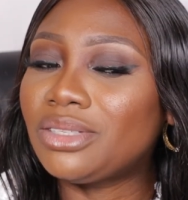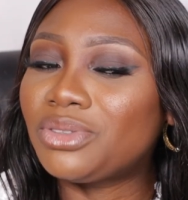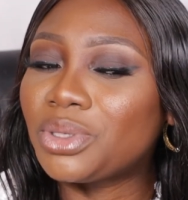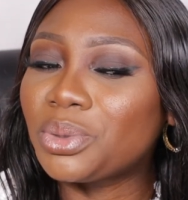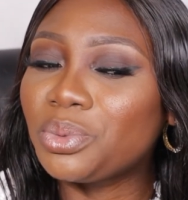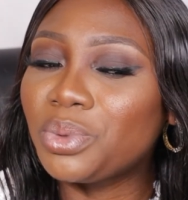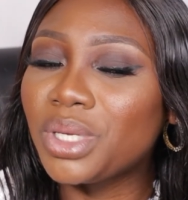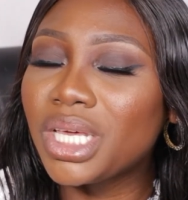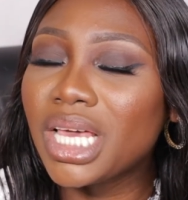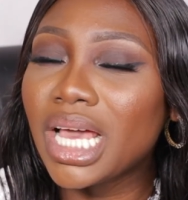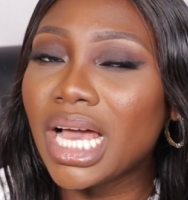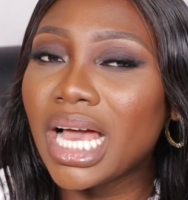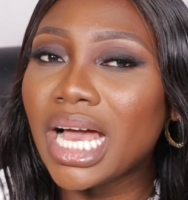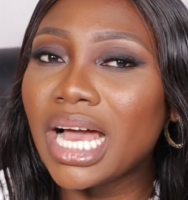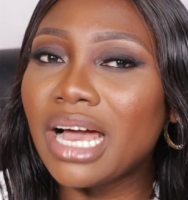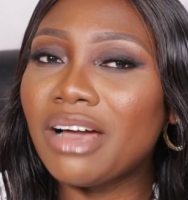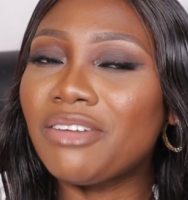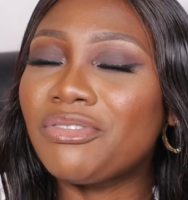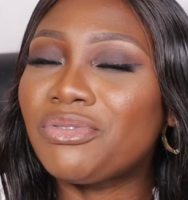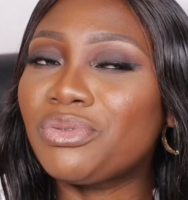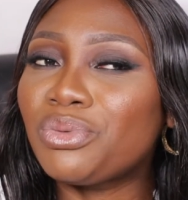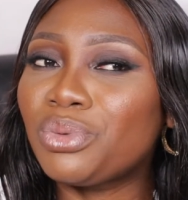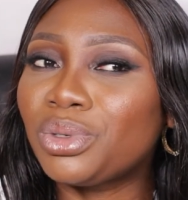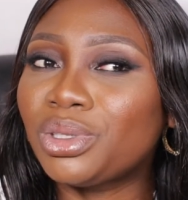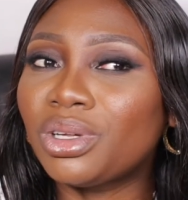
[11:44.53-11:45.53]
So we
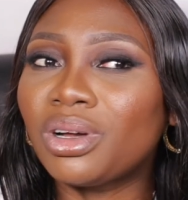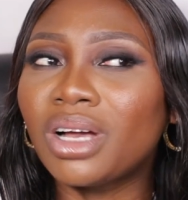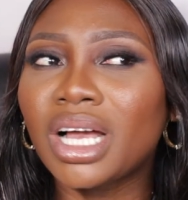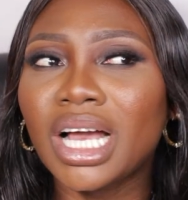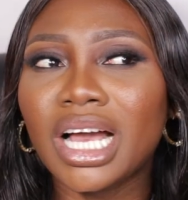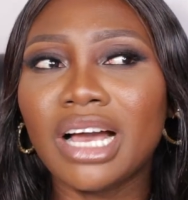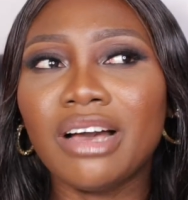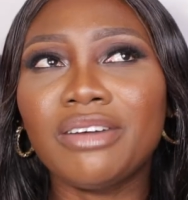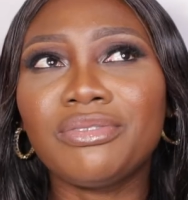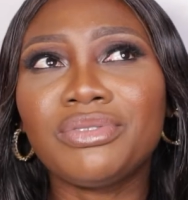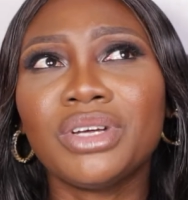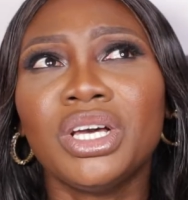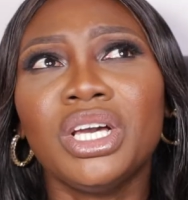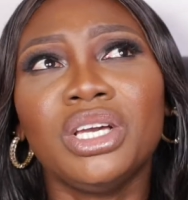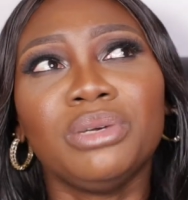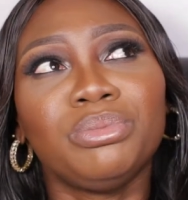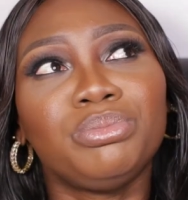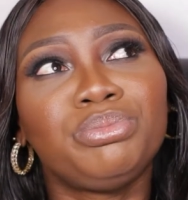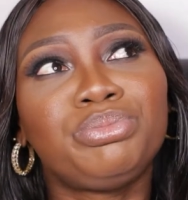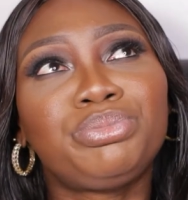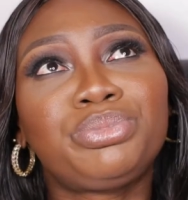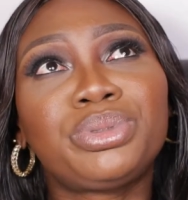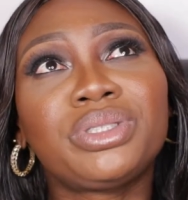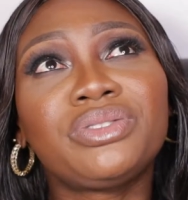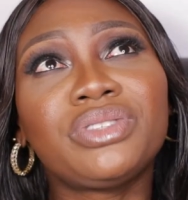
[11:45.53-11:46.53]
don't have,
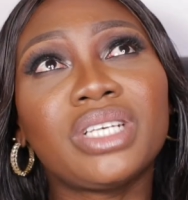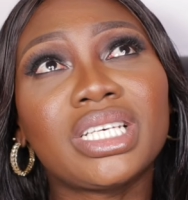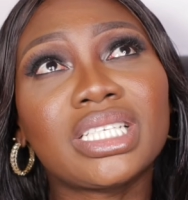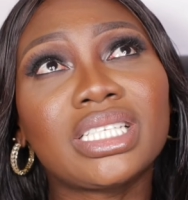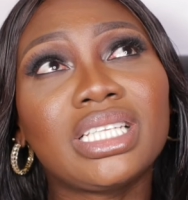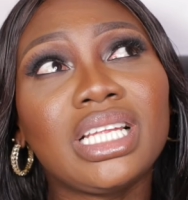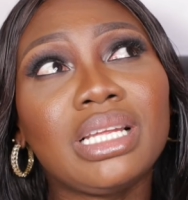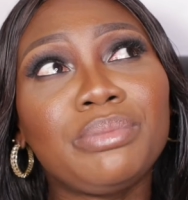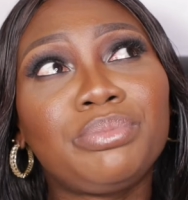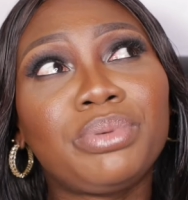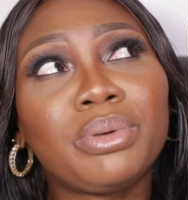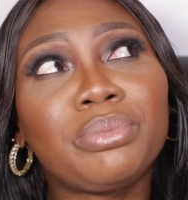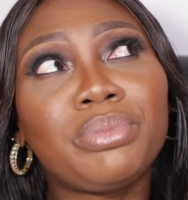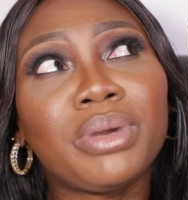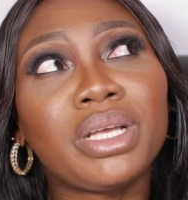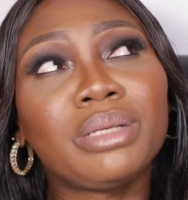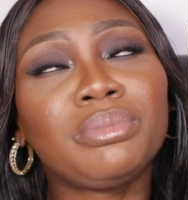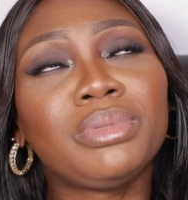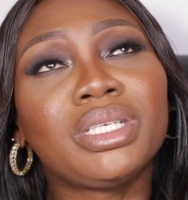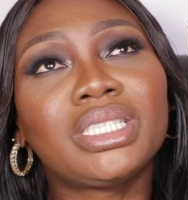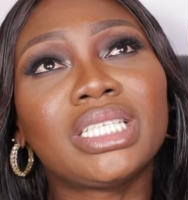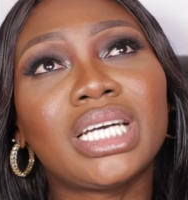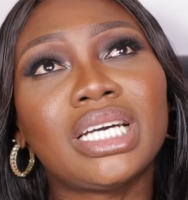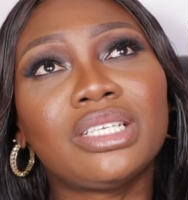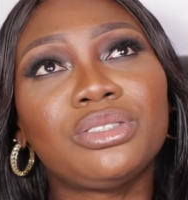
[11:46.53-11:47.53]
previously prepaid
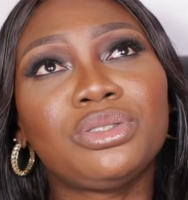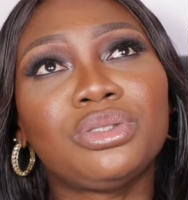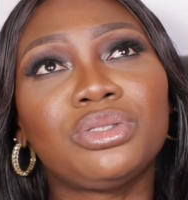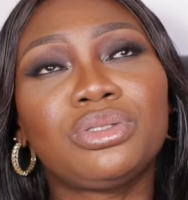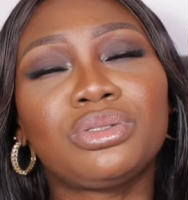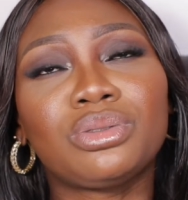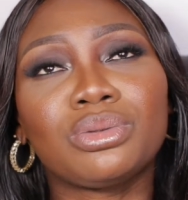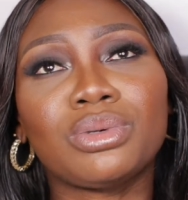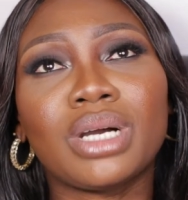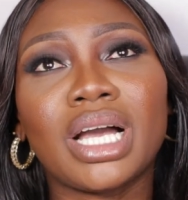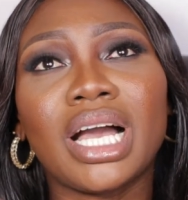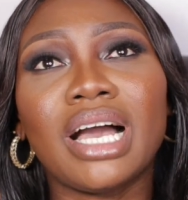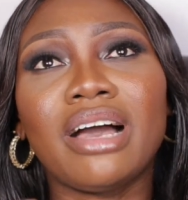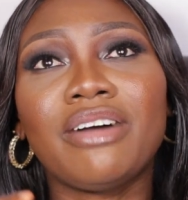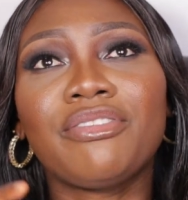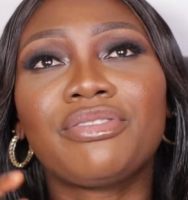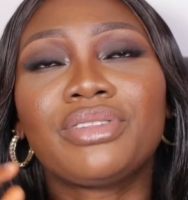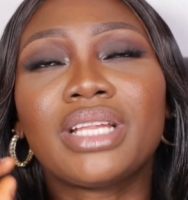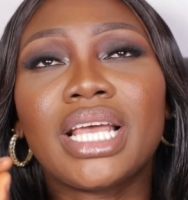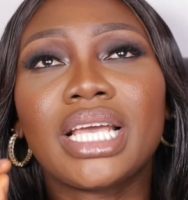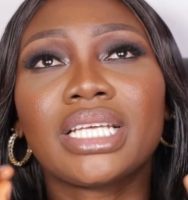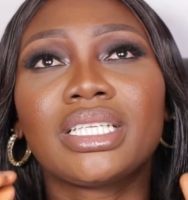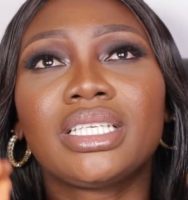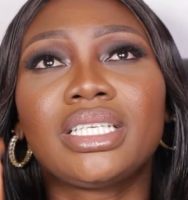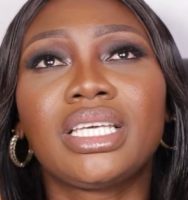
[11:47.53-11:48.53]
meters used to have
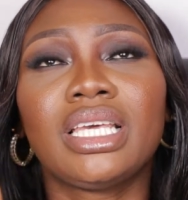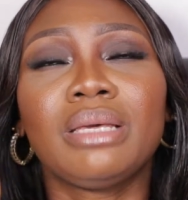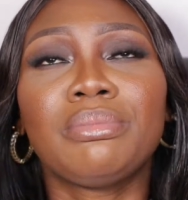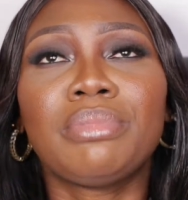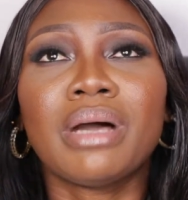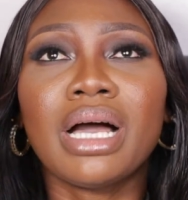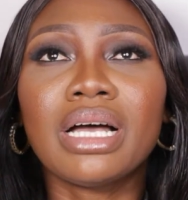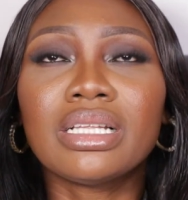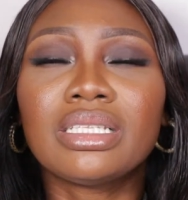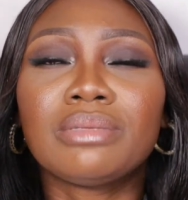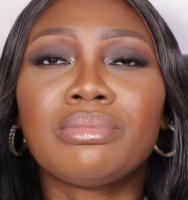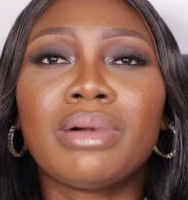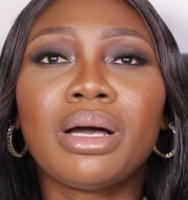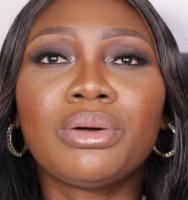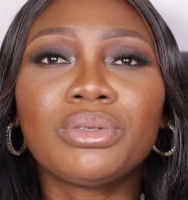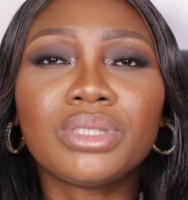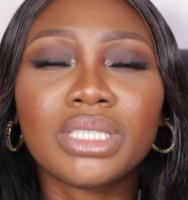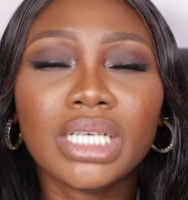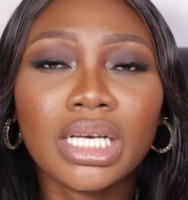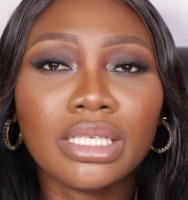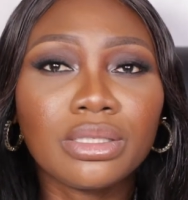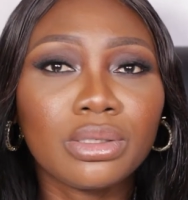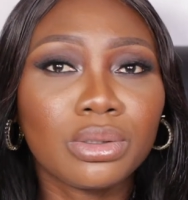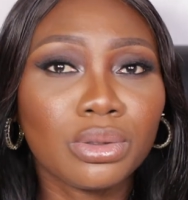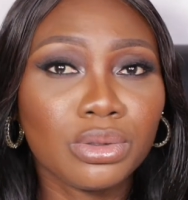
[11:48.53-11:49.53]
like the keypads
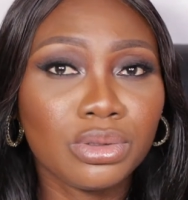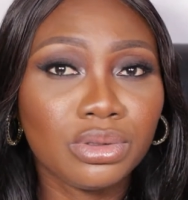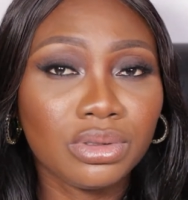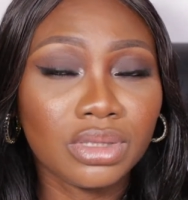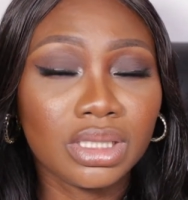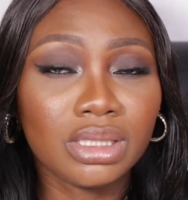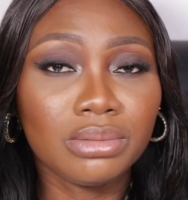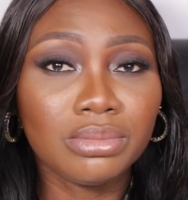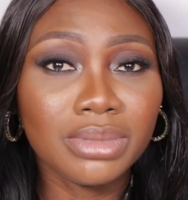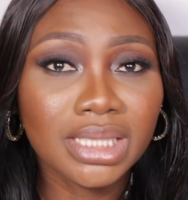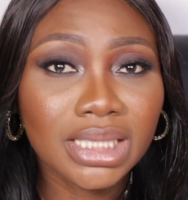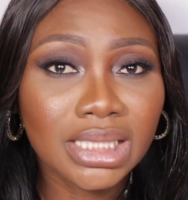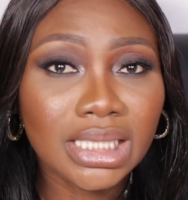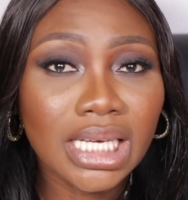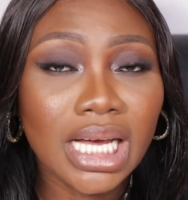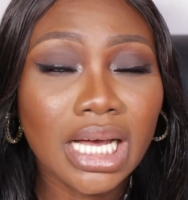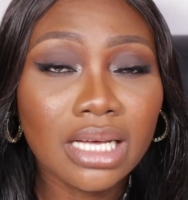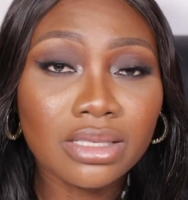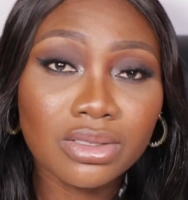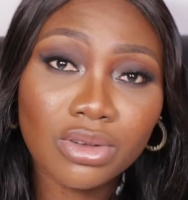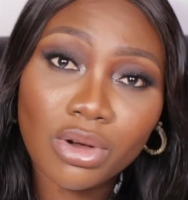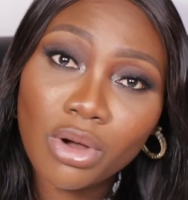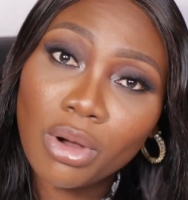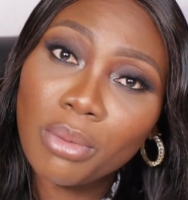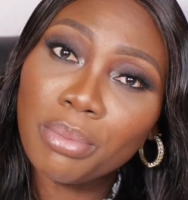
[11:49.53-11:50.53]
mounted close to the
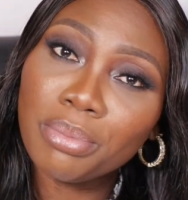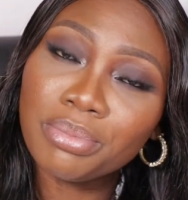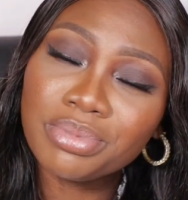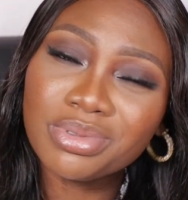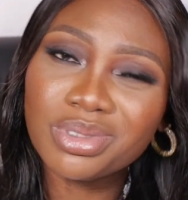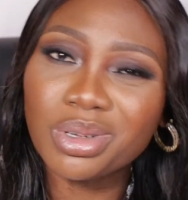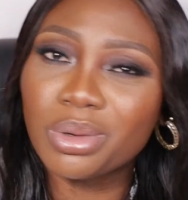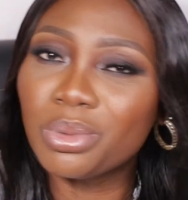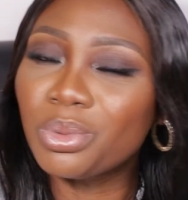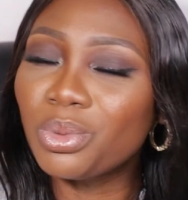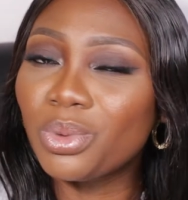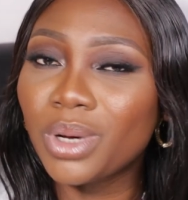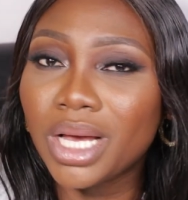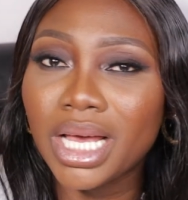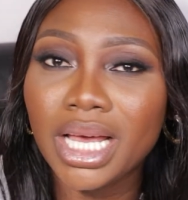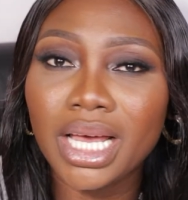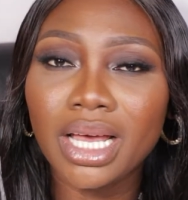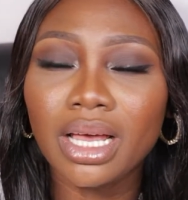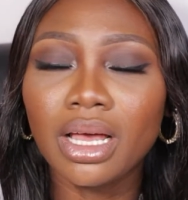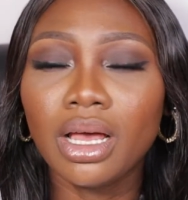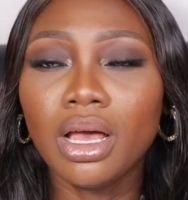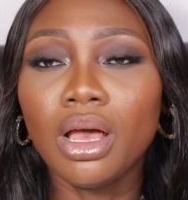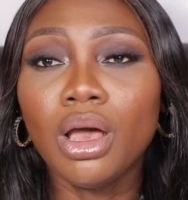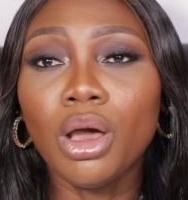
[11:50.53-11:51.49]
meters up somewhere.